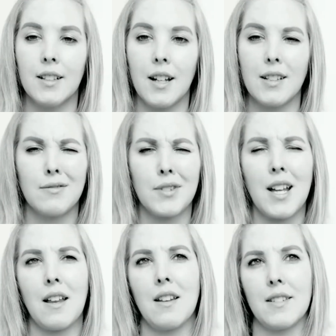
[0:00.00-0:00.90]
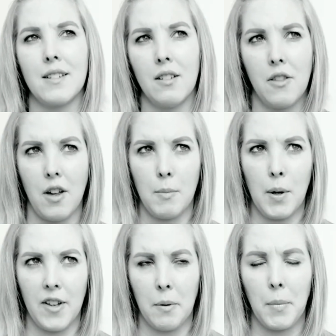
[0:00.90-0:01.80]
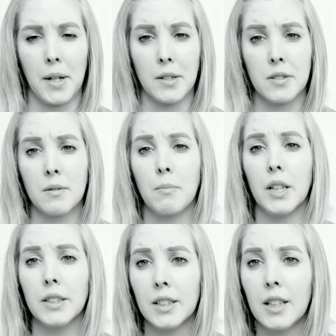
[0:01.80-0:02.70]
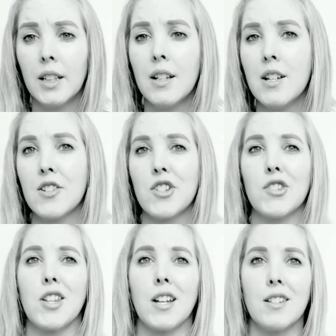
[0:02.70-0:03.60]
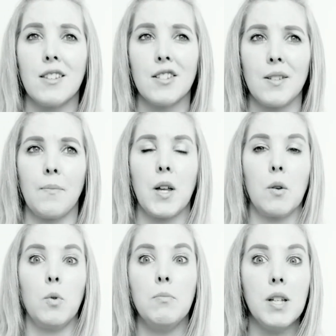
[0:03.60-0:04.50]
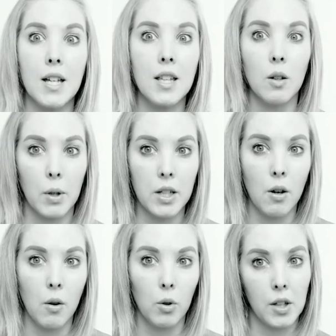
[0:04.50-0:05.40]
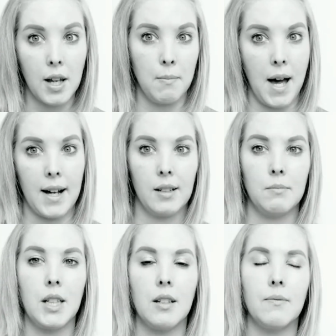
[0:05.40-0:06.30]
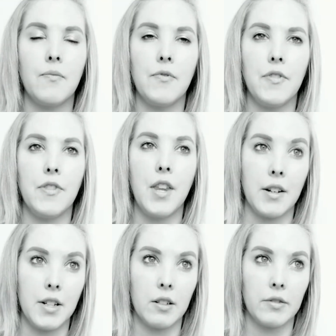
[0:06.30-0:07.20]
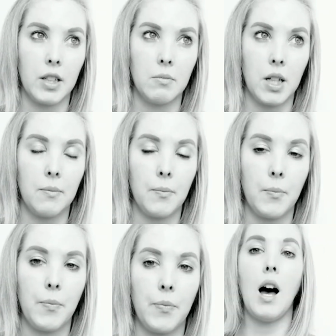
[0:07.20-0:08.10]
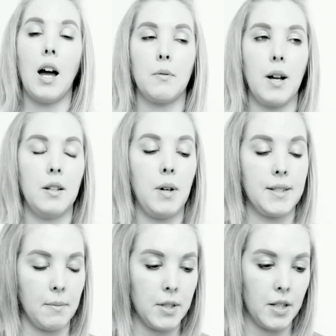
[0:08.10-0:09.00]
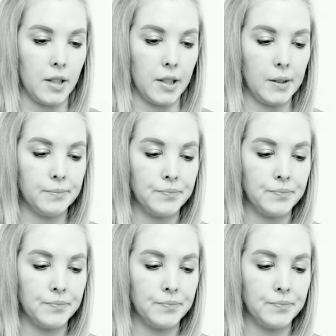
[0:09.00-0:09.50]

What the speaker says: I don't think I necessarily thought about vampires, but just the idea that something would be in the window looking back at me, that terrified me. I read Pet Sematary